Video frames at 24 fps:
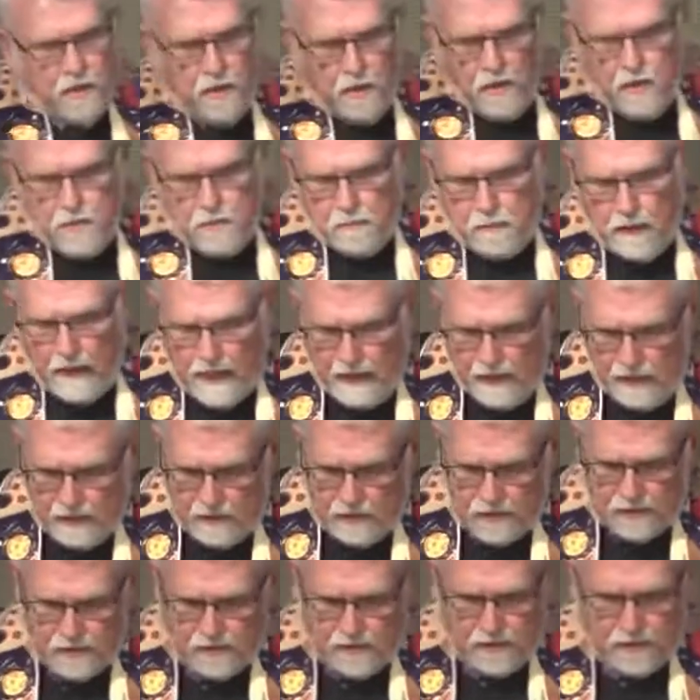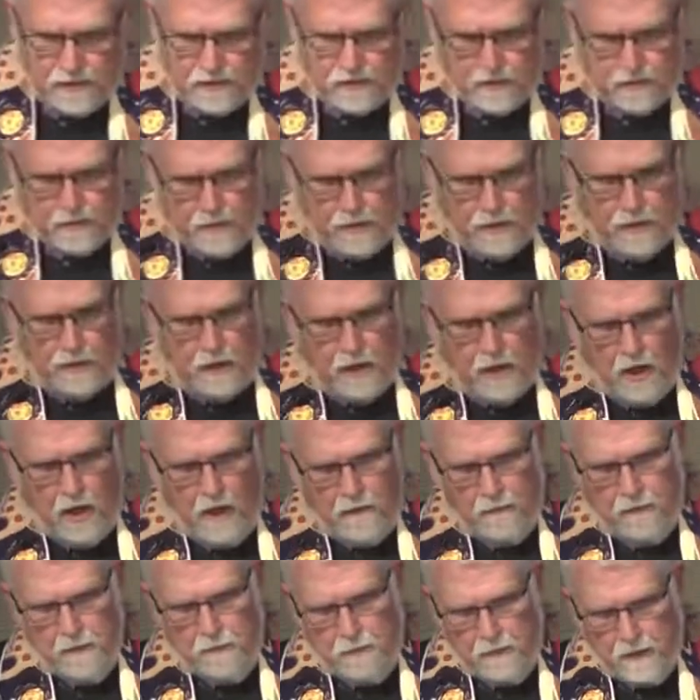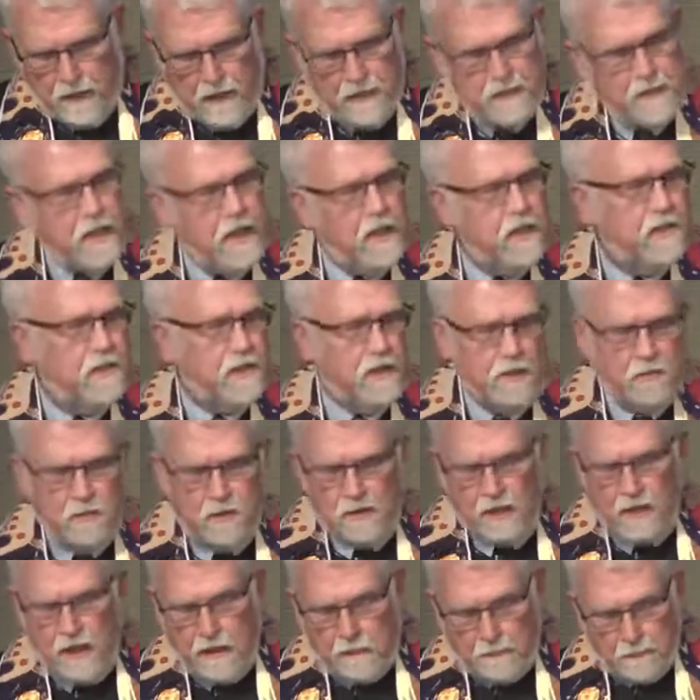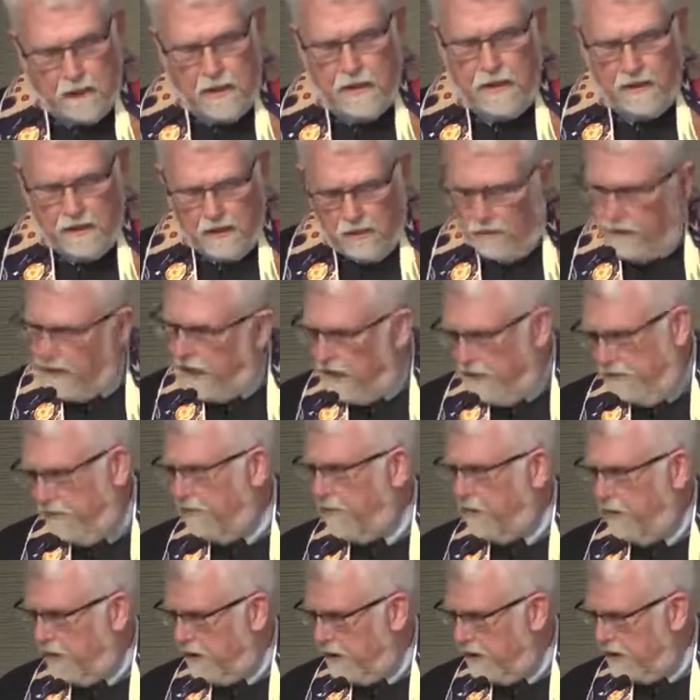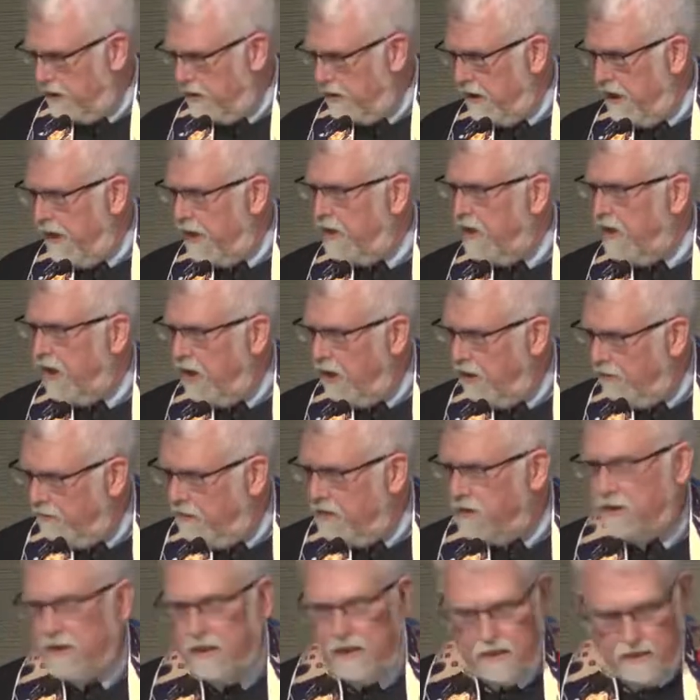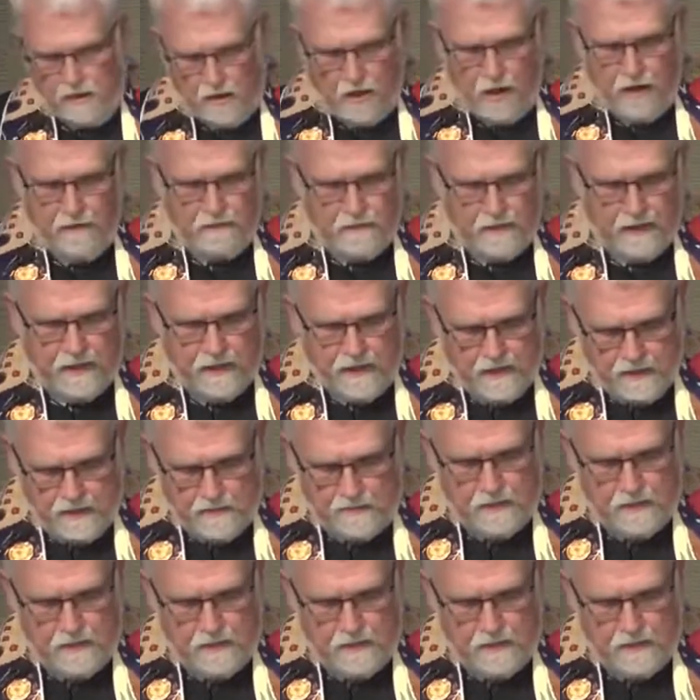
those miles through the coffee plantation, it was like being in a rainforest and harvesting coffee in the